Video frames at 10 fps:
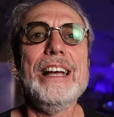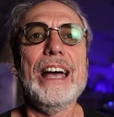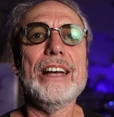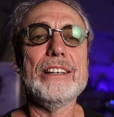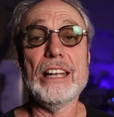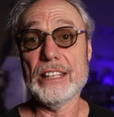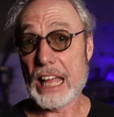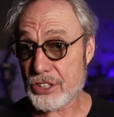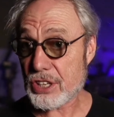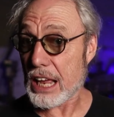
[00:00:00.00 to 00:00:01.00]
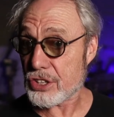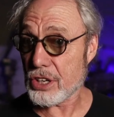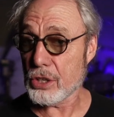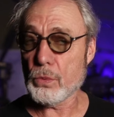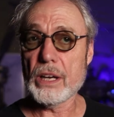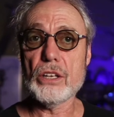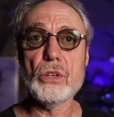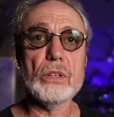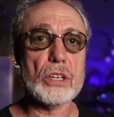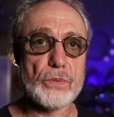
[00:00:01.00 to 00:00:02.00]
And that's actually a good way to do
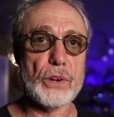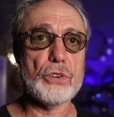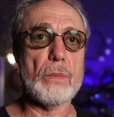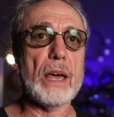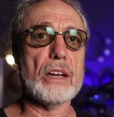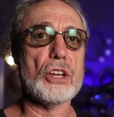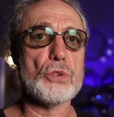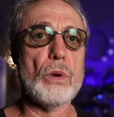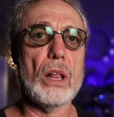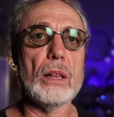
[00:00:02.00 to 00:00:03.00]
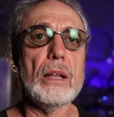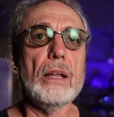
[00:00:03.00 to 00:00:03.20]
it. That's very dramatic as well.